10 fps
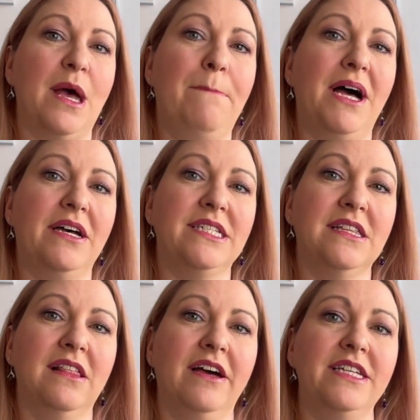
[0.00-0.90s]
a
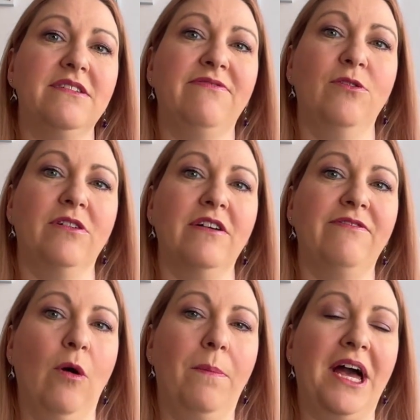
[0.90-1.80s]
personalised
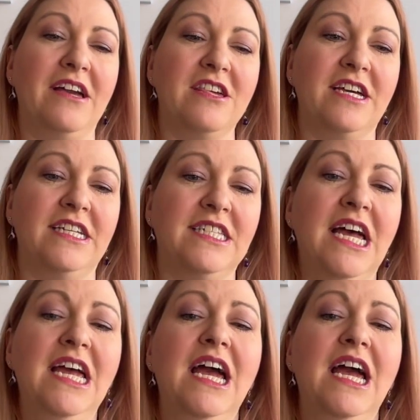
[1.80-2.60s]
404 pages.